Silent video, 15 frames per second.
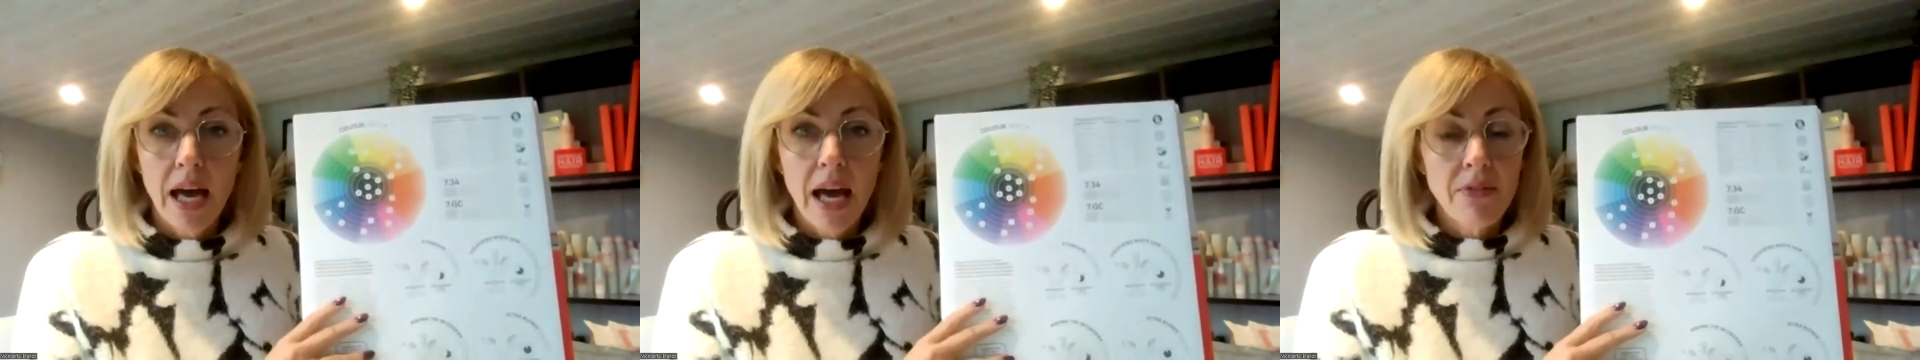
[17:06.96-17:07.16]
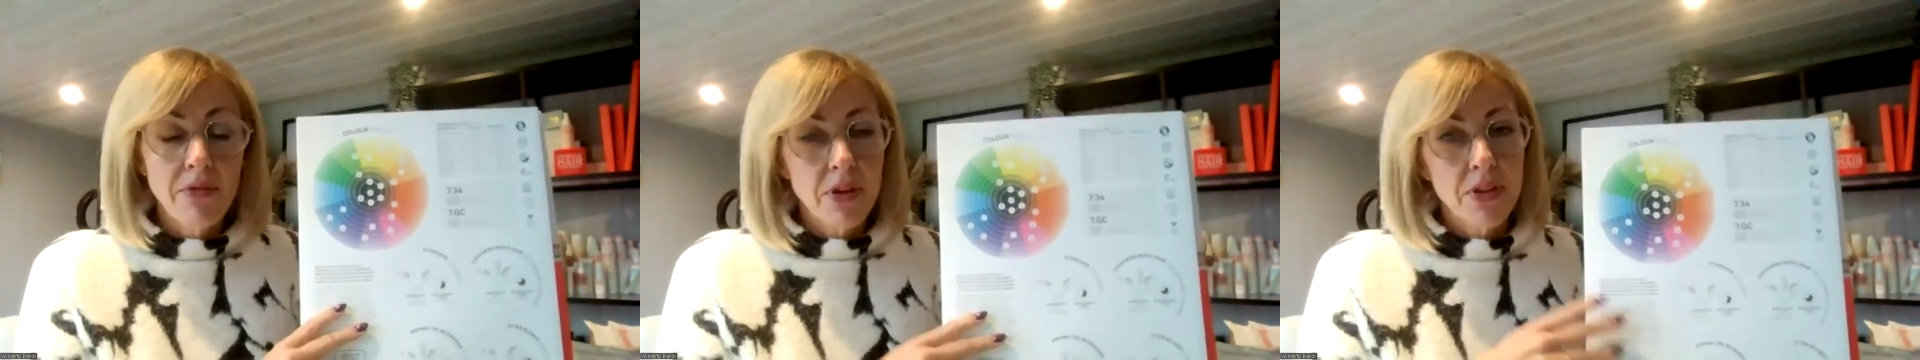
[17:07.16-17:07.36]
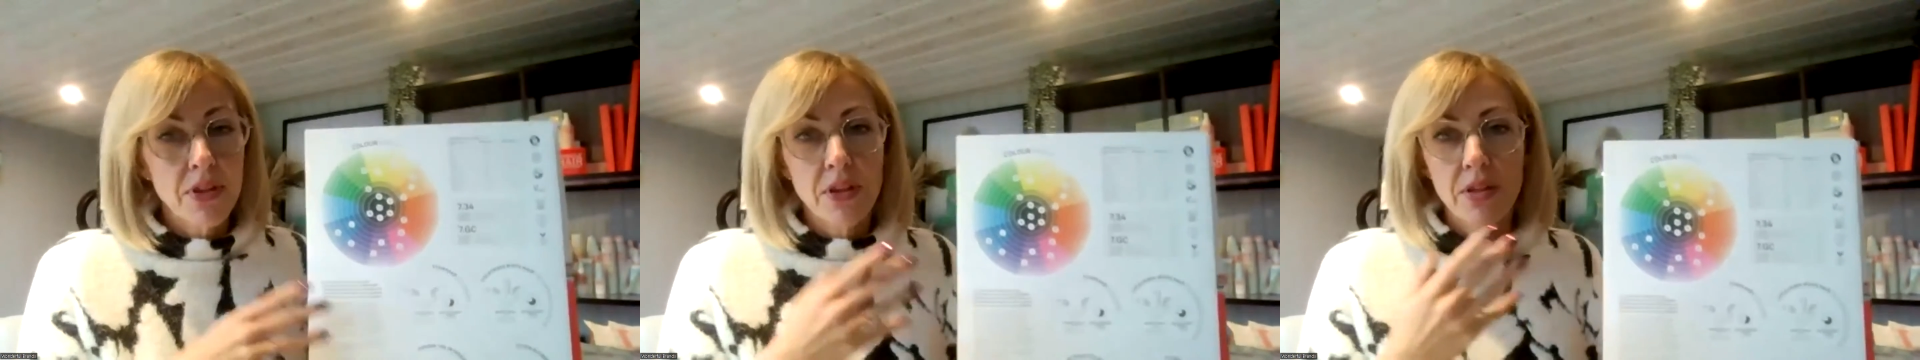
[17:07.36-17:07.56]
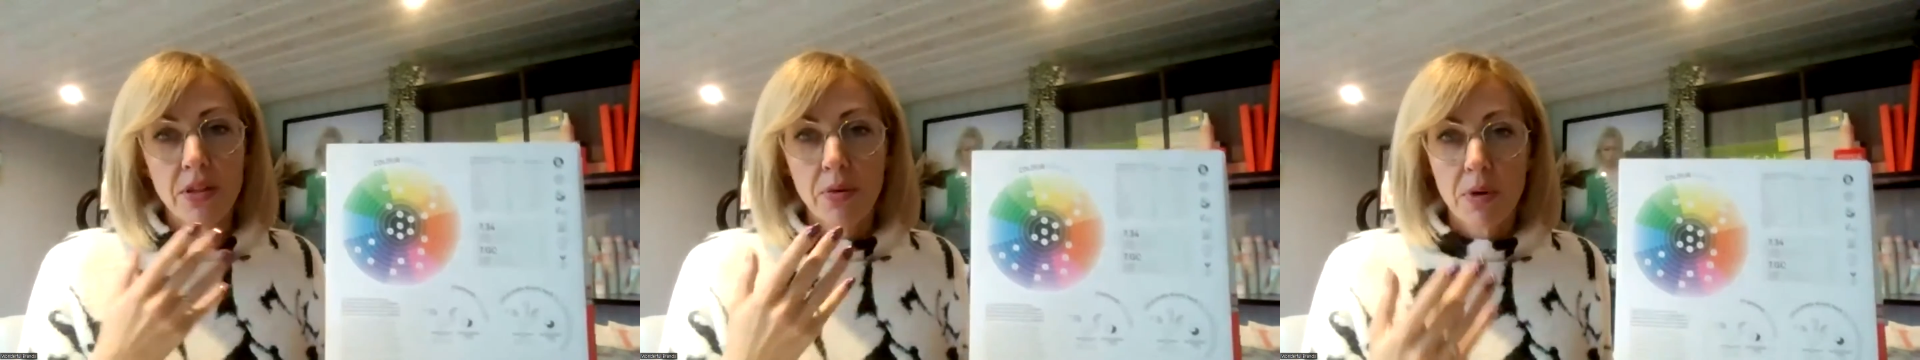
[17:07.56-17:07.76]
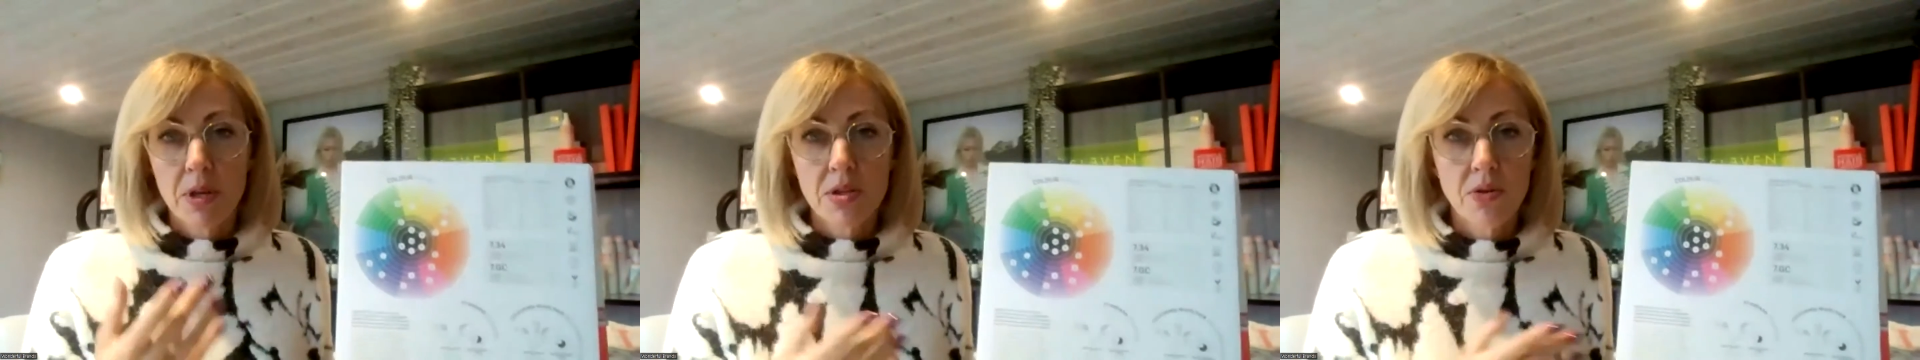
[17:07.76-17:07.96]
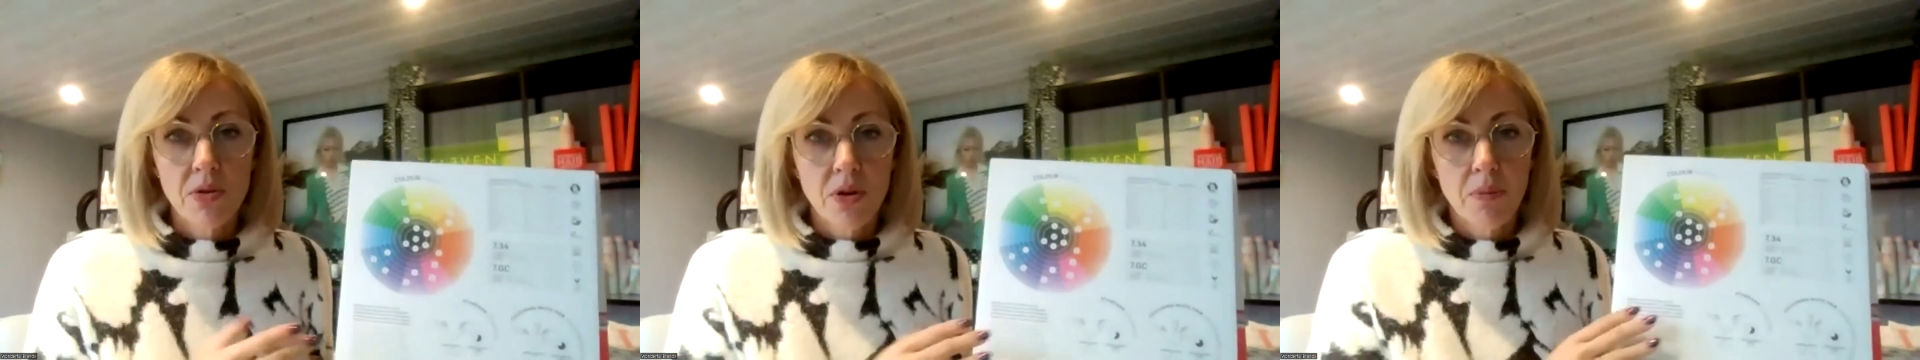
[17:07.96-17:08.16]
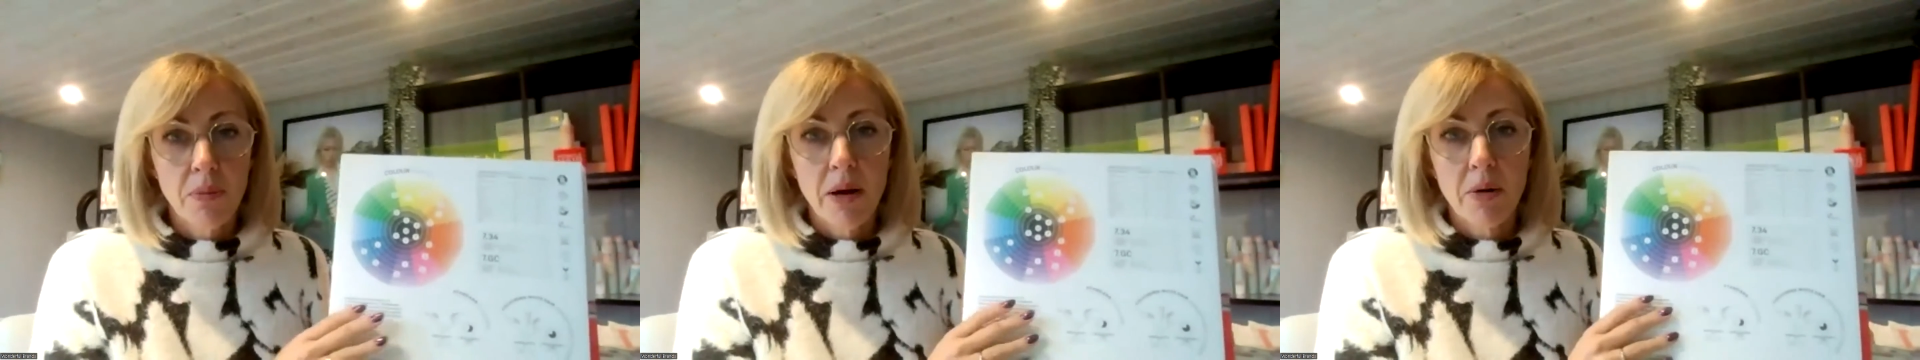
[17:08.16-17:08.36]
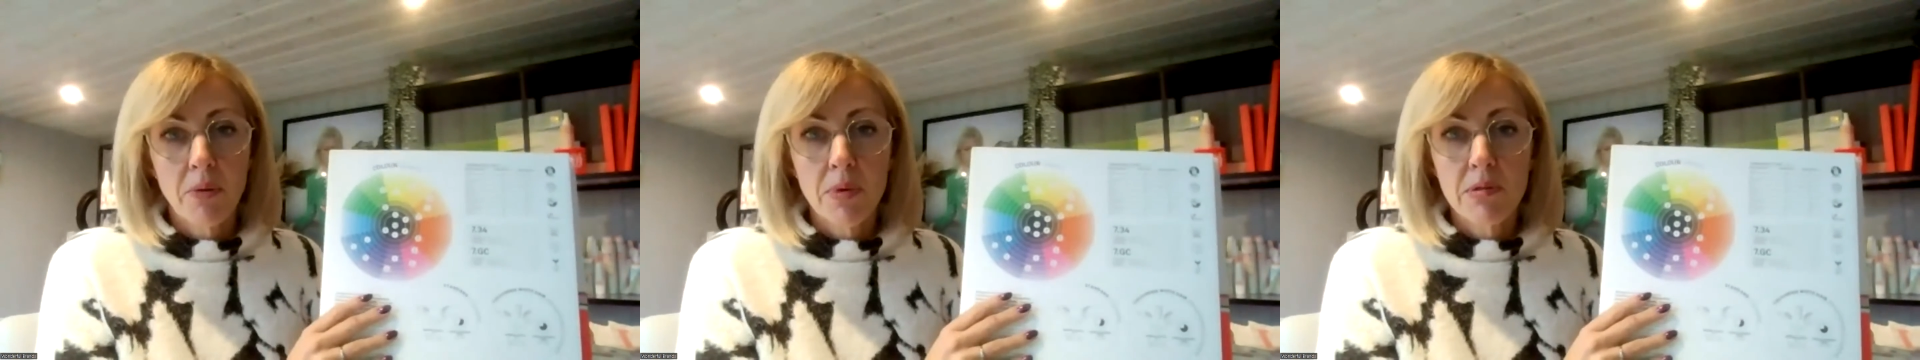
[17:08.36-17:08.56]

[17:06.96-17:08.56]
everything that we talk about,